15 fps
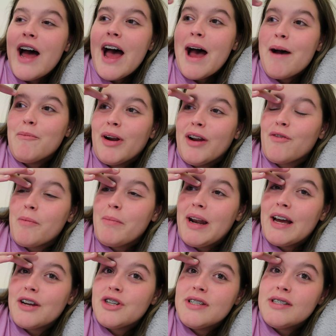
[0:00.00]
When I've got my
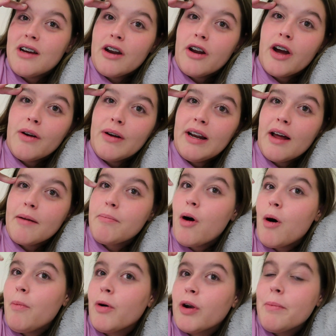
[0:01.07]
lashes done, I only like
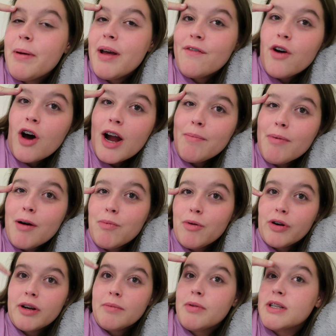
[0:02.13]
pop on a bit of eyebrow
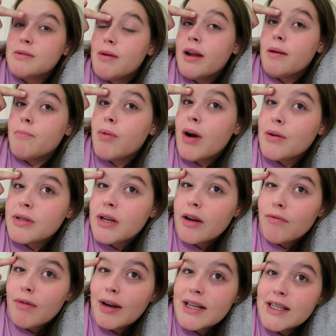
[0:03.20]
product because my brows are
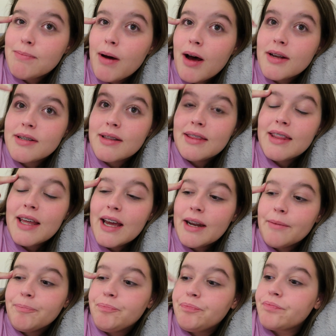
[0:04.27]
like really sparse and
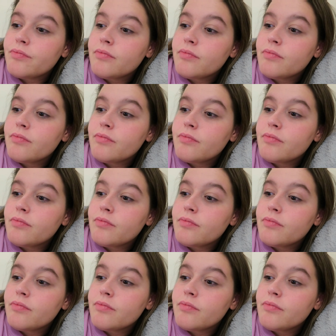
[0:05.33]
thin.